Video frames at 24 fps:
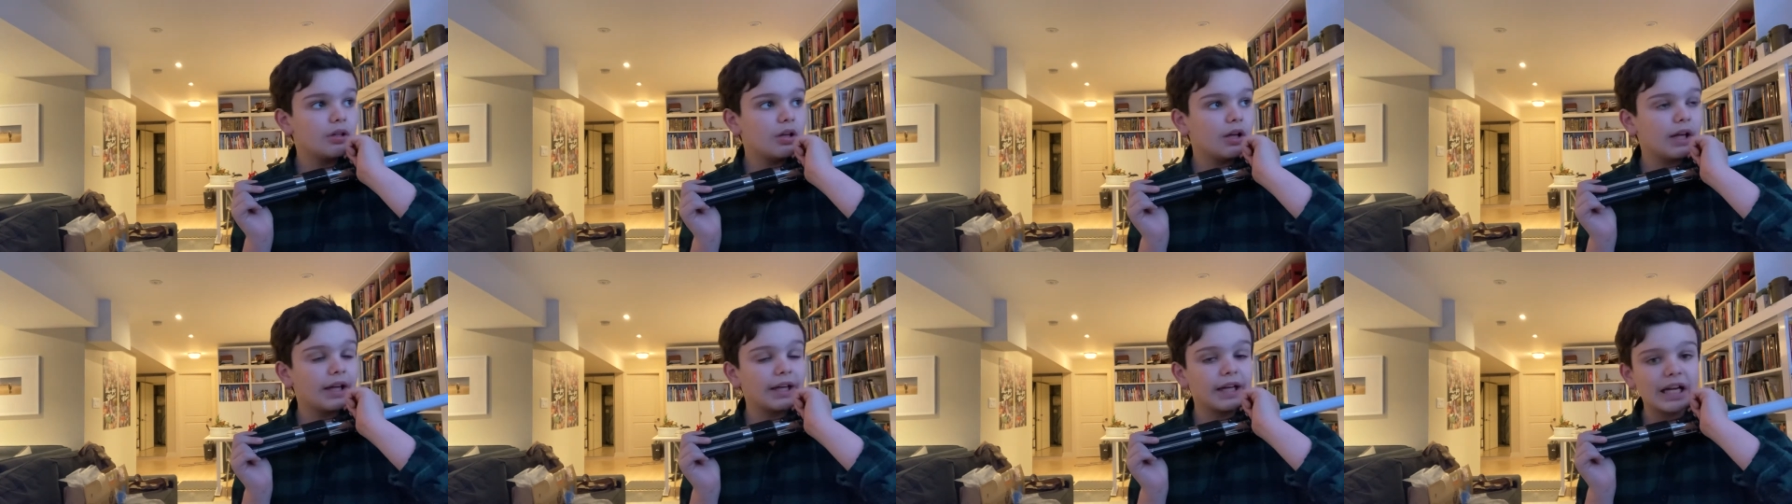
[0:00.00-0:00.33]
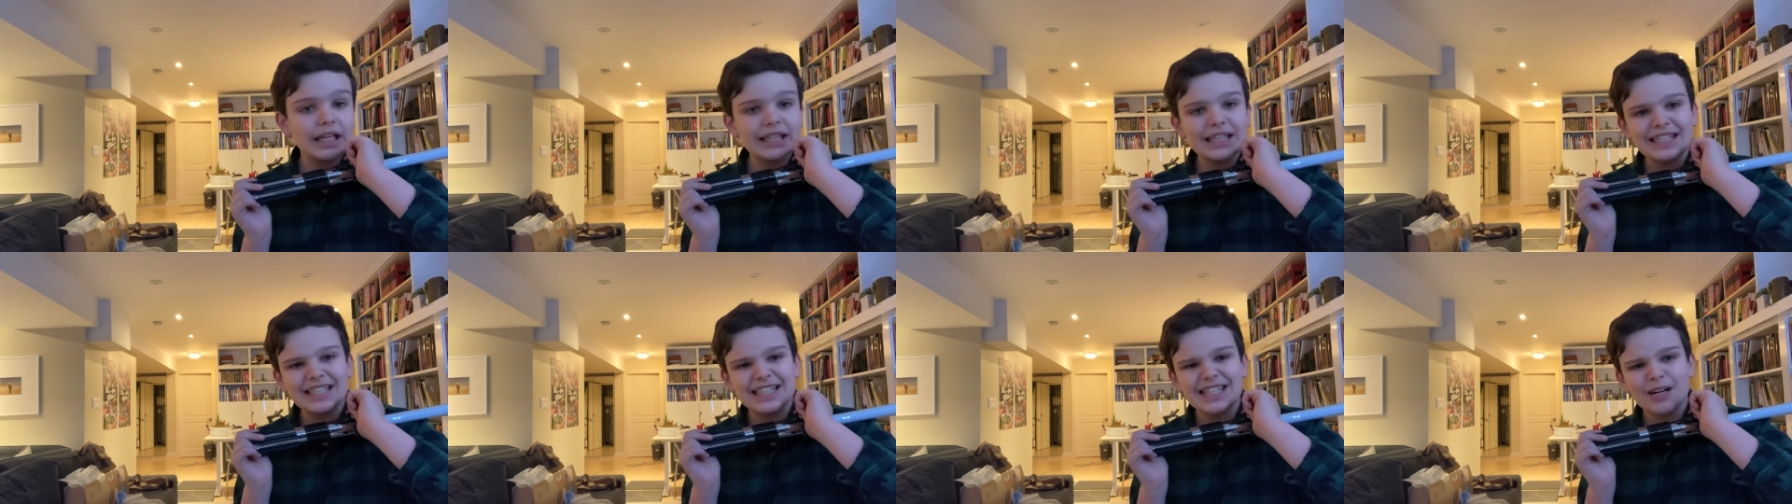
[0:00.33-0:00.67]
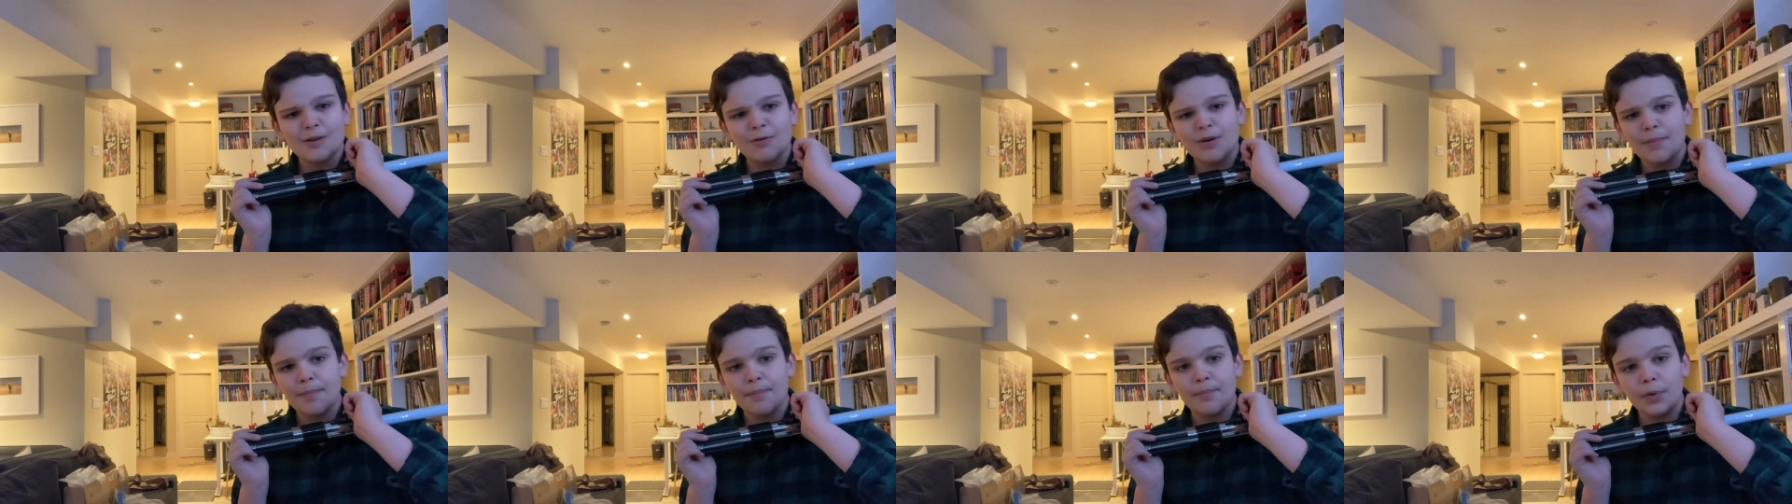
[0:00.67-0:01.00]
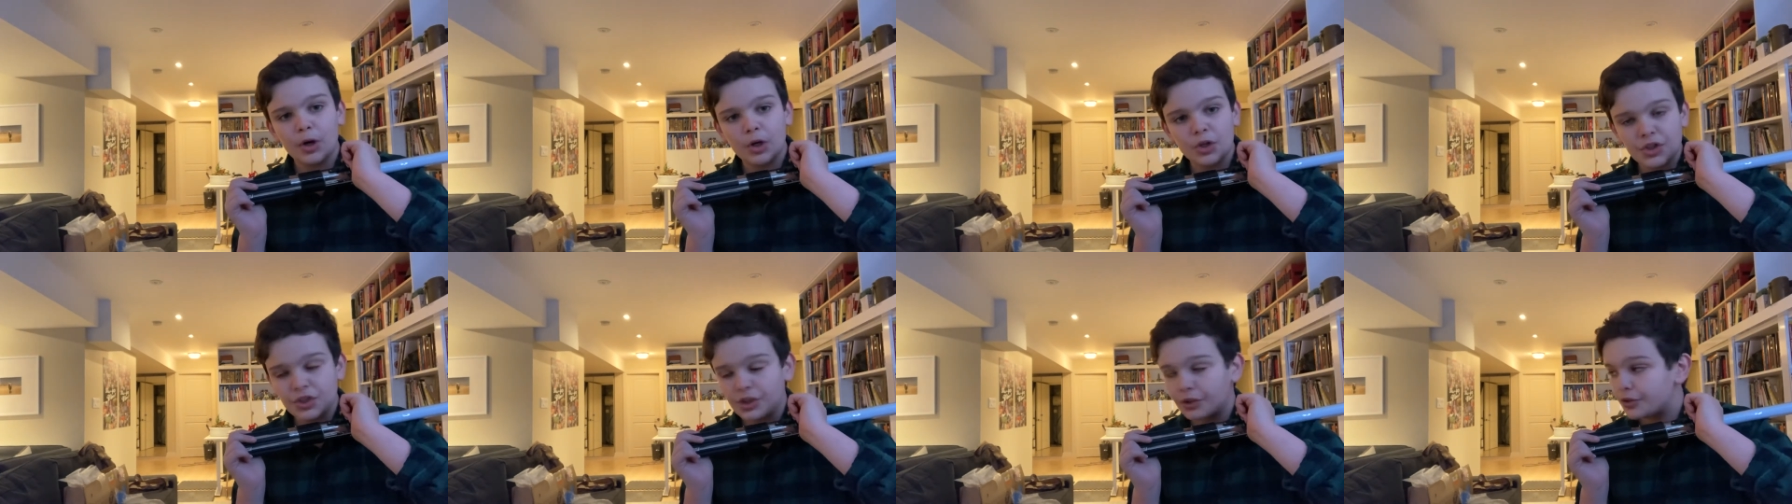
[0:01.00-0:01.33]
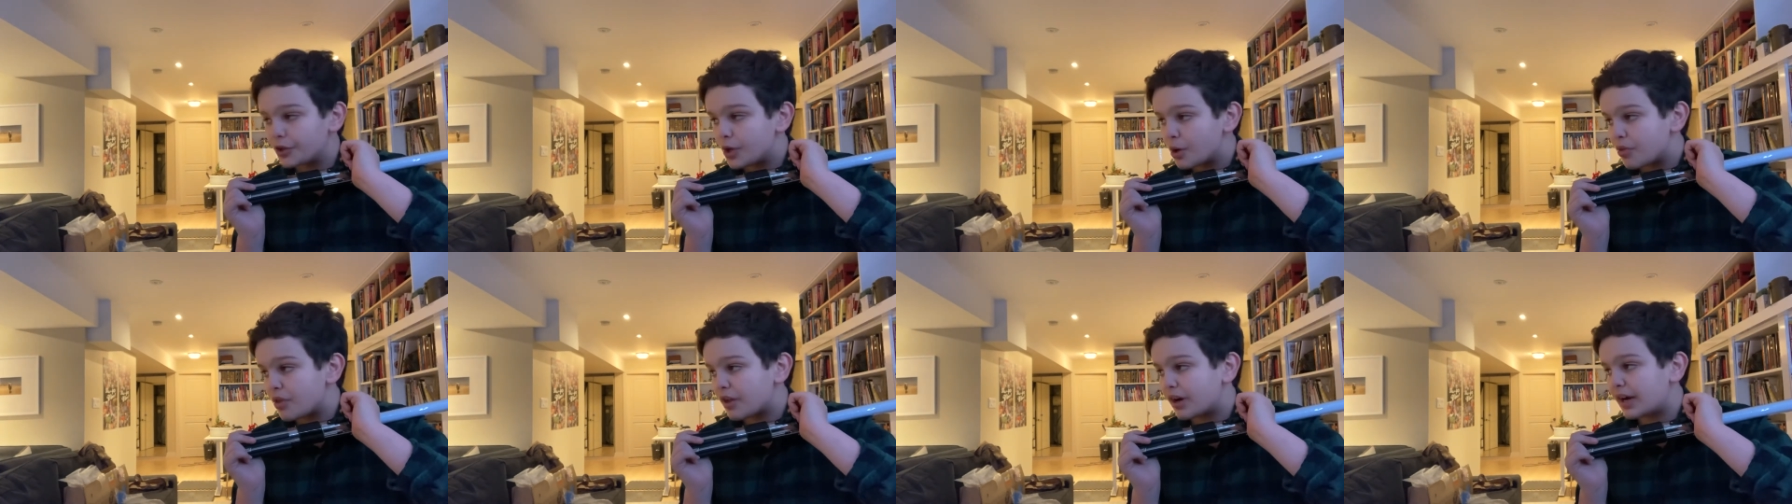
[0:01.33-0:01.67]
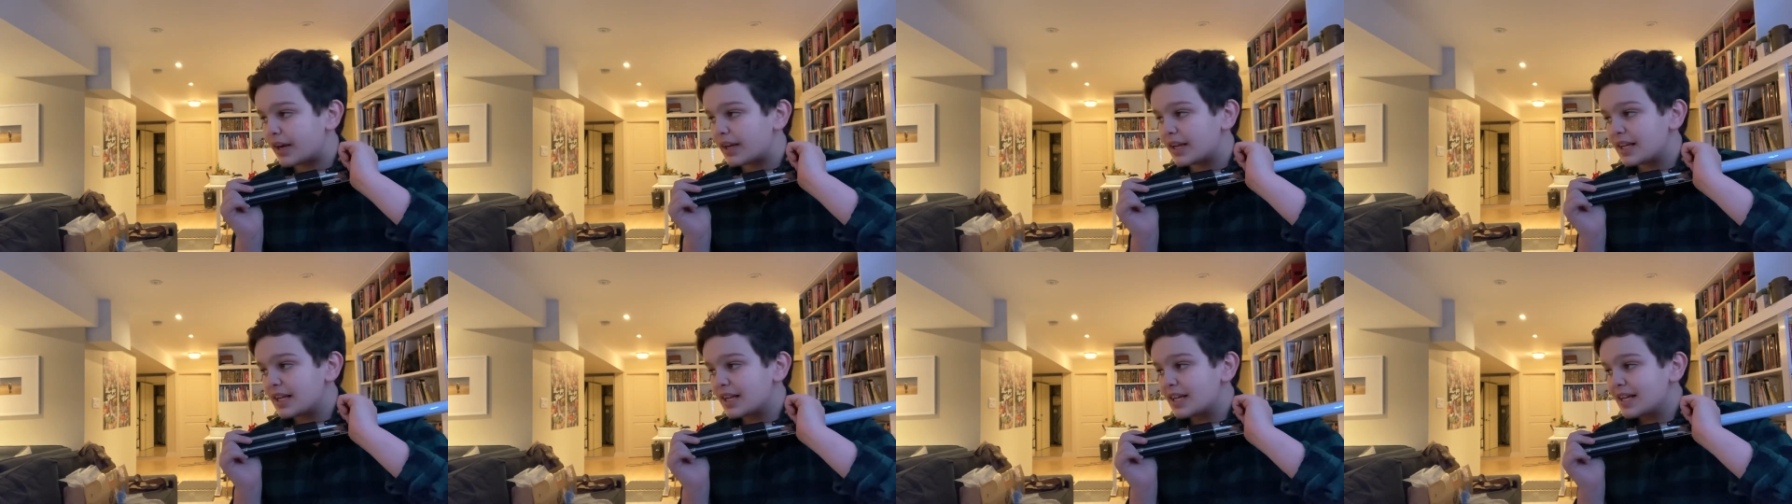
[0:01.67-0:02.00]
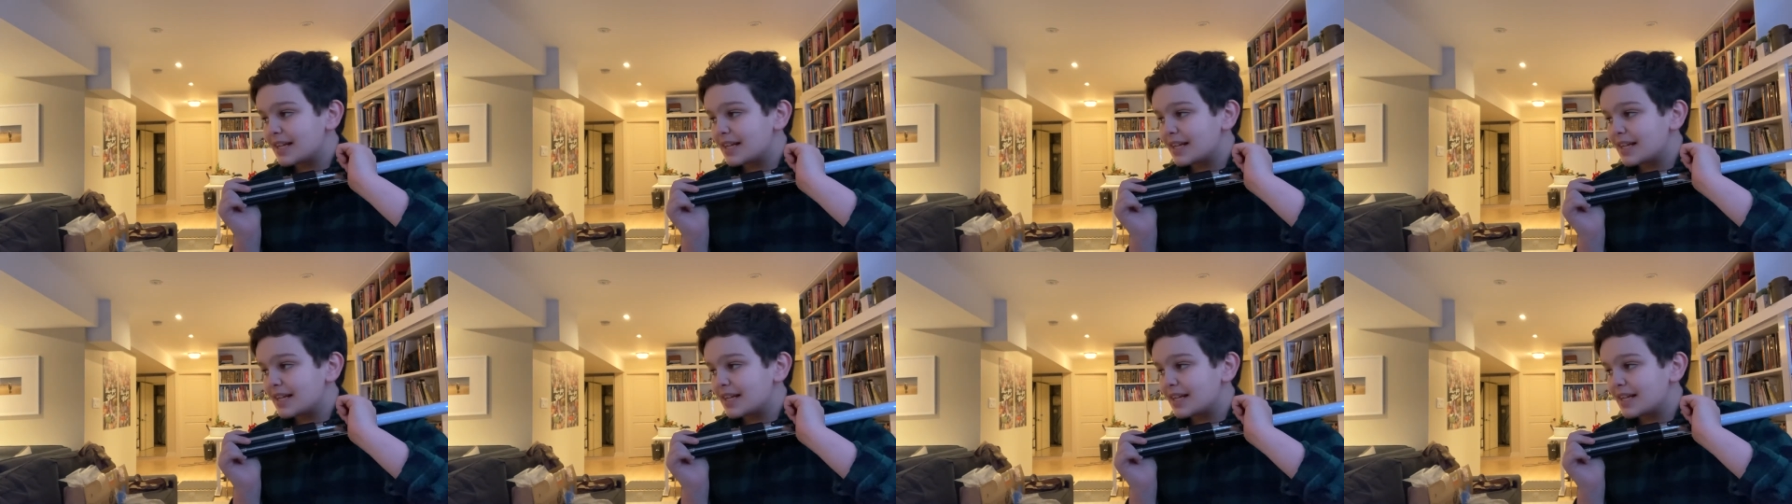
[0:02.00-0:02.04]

I got this in around March, you'll know that I